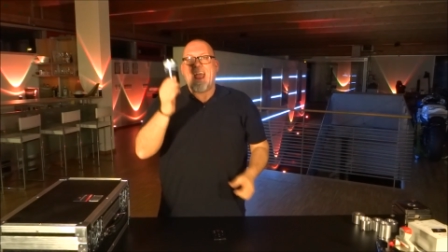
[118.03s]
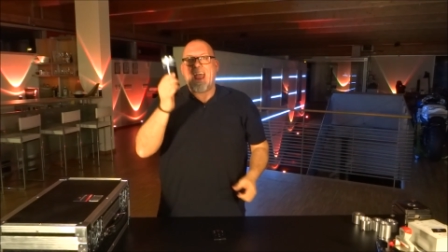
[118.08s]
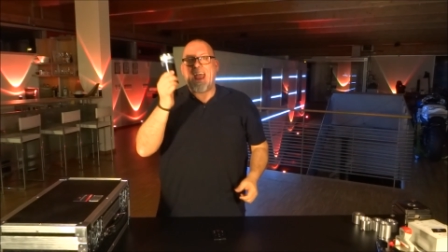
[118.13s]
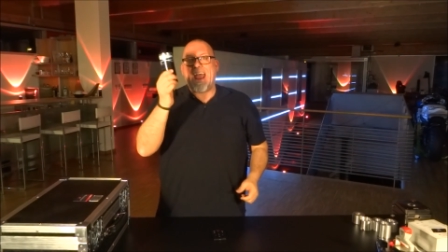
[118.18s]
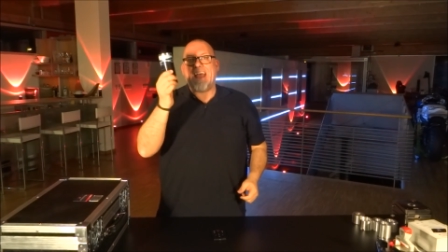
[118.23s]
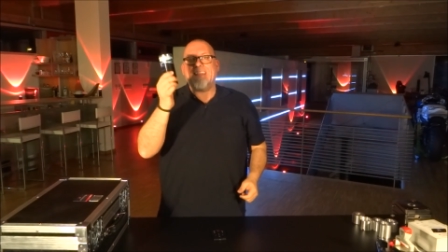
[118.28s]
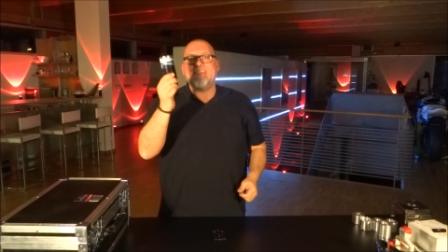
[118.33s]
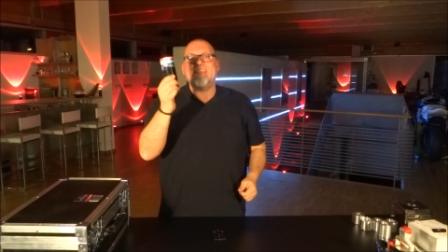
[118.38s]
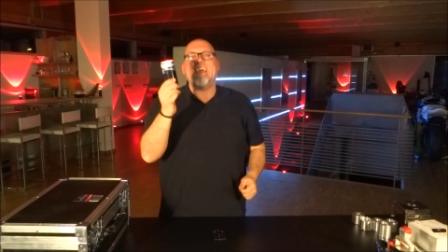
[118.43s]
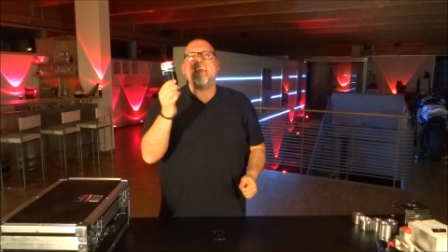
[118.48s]

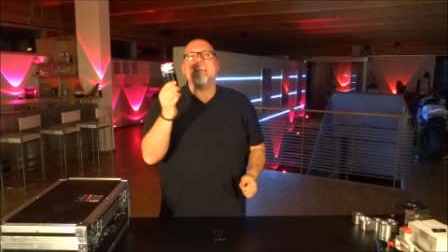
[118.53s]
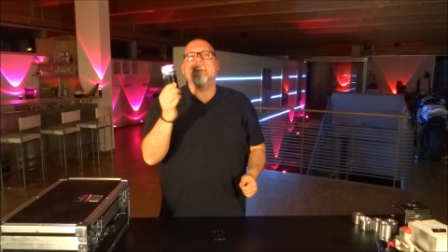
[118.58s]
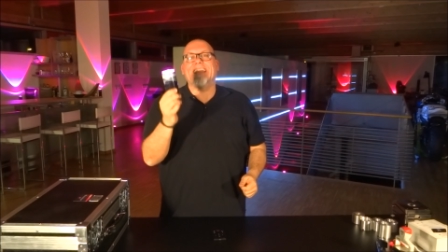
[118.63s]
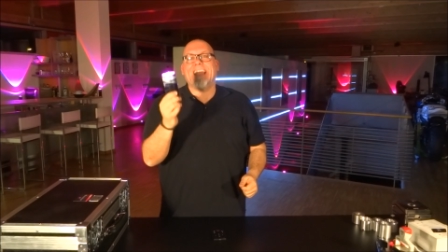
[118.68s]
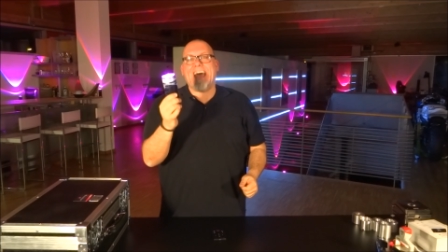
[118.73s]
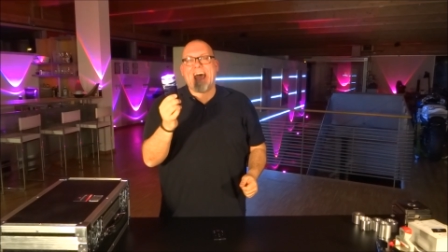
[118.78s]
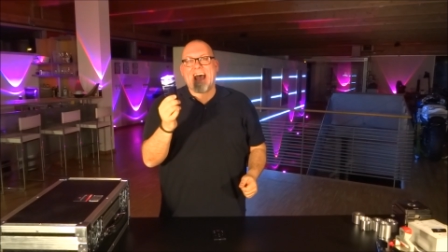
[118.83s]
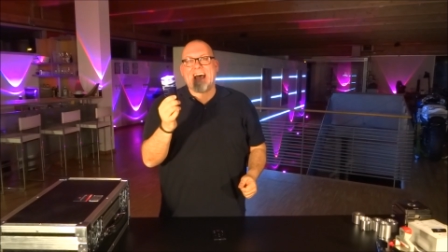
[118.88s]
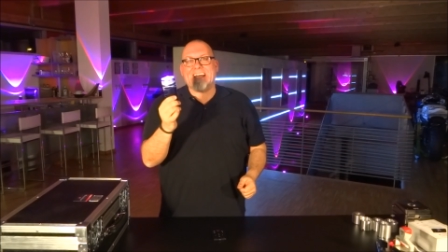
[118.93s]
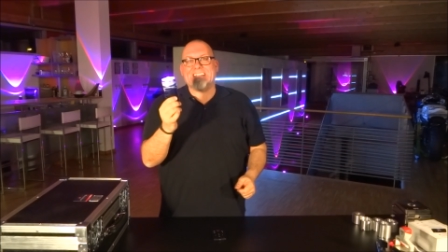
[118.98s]
and they
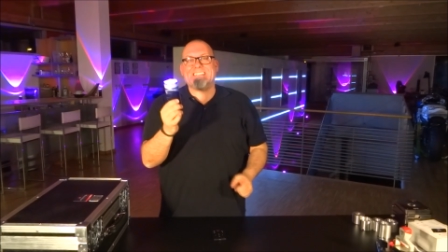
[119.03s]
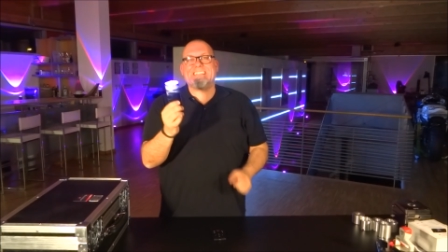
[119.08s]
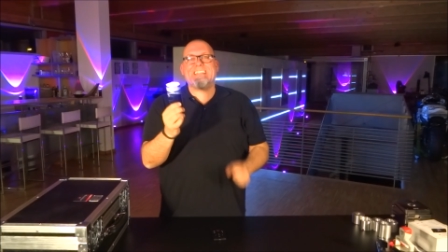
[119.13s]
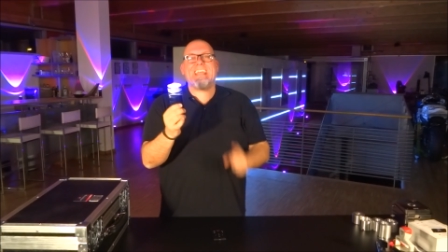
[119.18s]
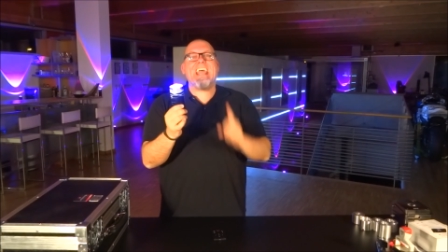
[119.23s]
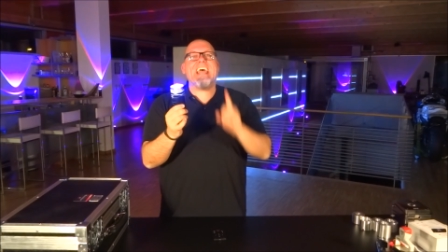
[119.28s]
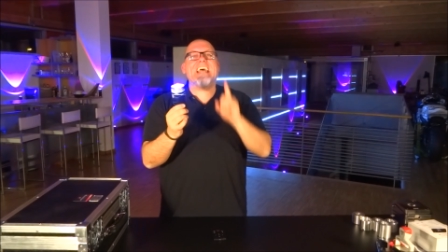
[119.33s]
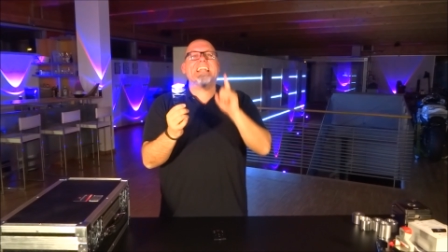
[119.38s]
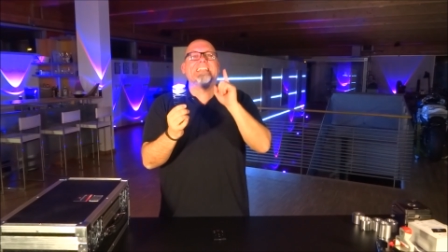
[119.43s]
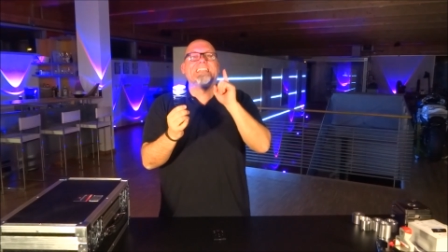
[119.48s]
last
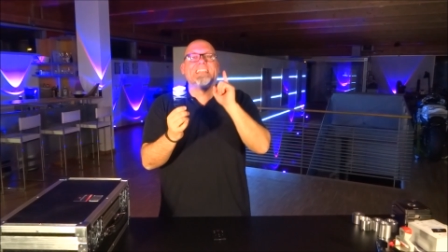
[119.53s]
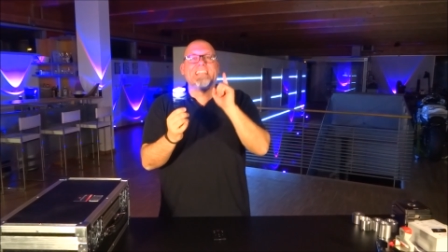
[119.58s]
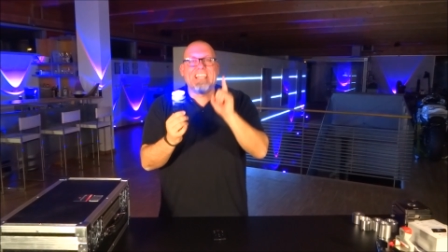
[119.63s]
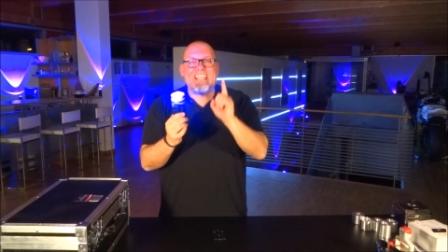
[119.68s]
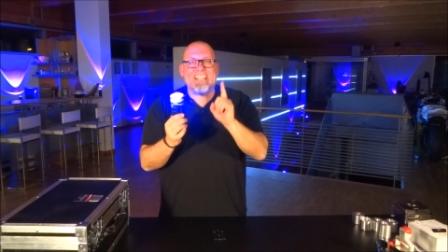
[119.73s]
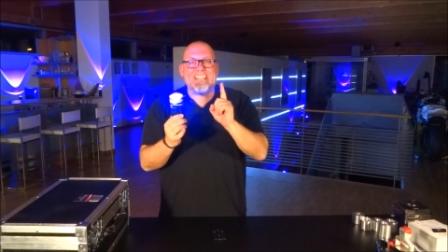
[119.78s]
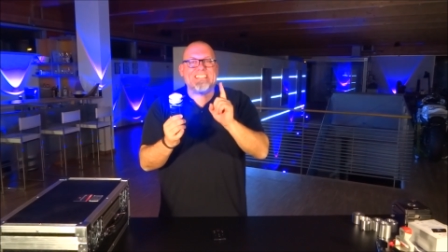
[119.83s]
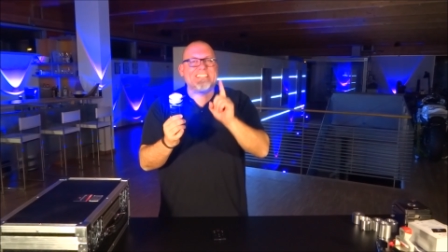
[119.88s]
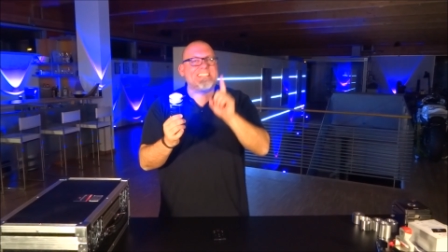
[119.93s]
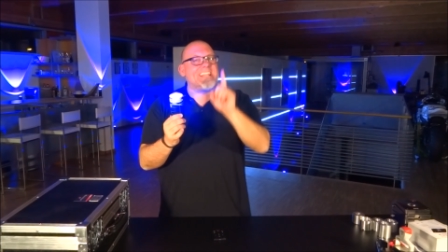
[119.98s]
at
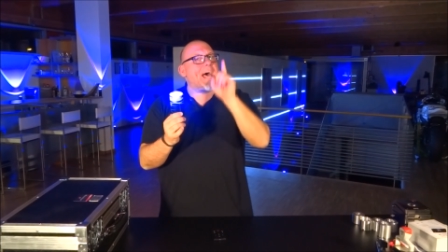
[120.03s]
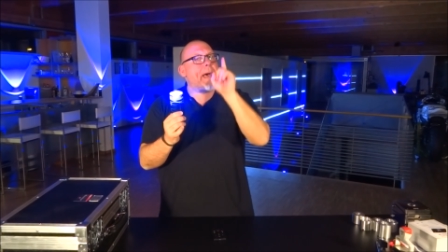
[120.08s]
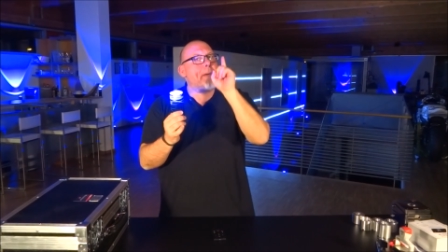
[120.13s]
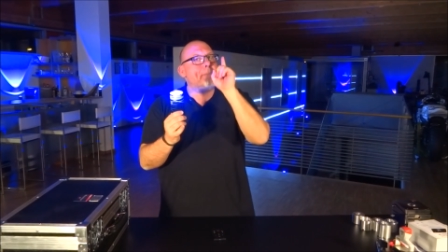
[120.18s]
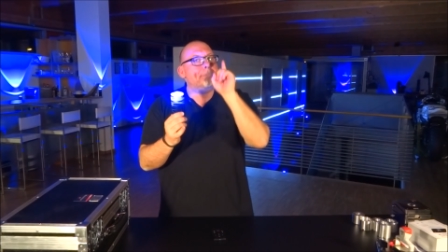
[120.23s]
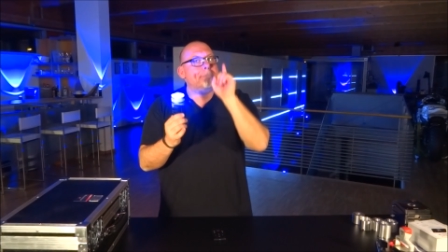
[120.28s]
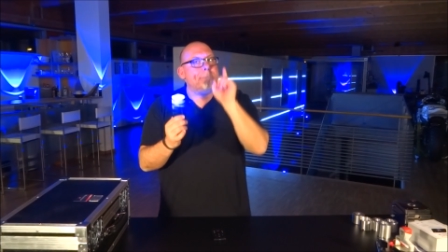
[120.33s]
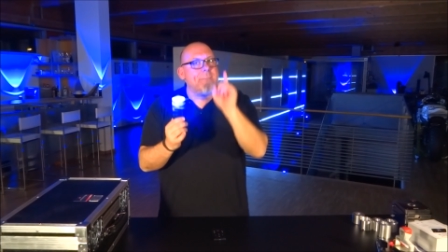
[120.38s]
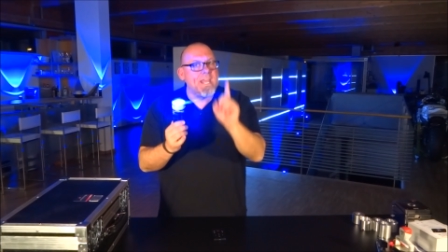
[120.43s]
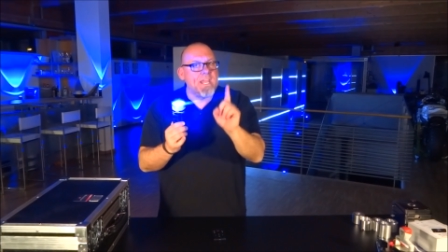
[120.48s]
least a
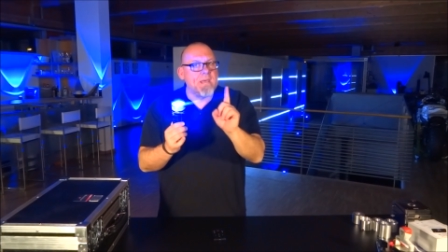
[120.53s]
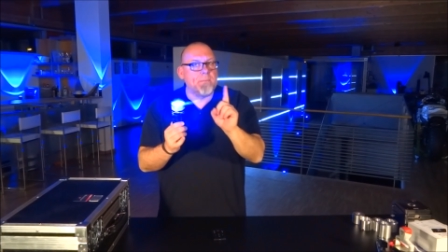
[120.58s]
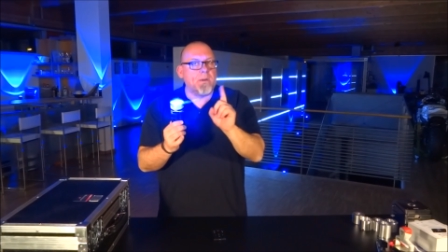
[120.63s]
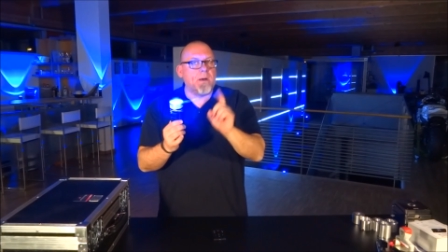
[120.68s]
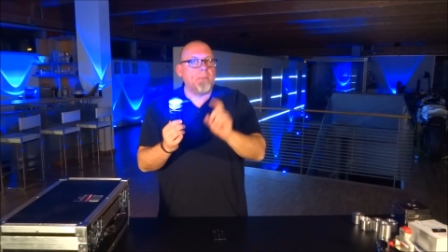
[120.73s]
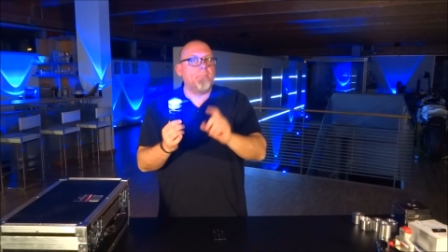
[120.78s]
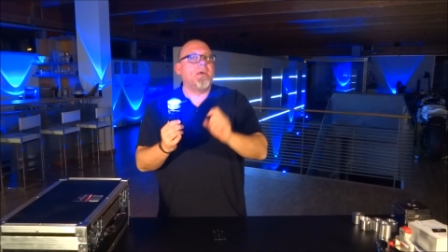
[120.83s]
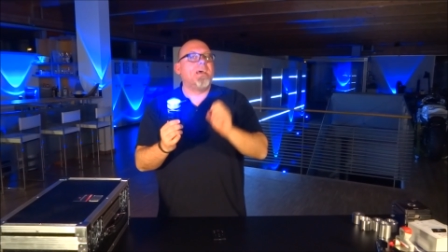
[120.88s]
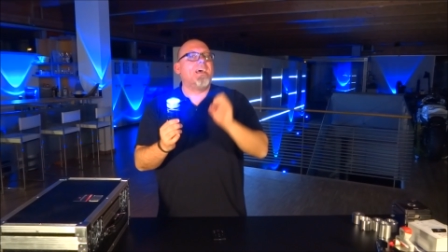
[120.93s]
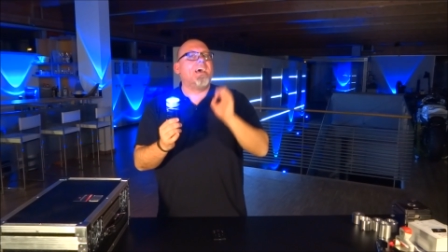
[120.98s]

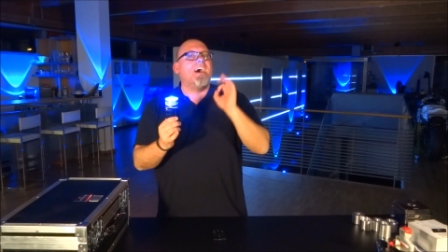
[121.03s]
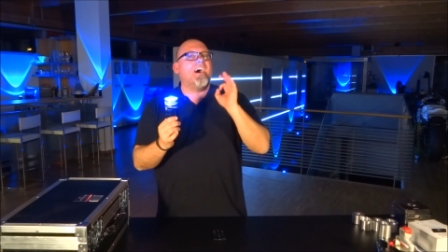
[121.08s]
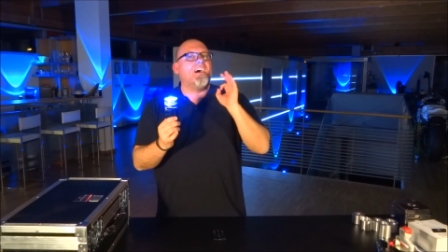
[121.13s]
minimum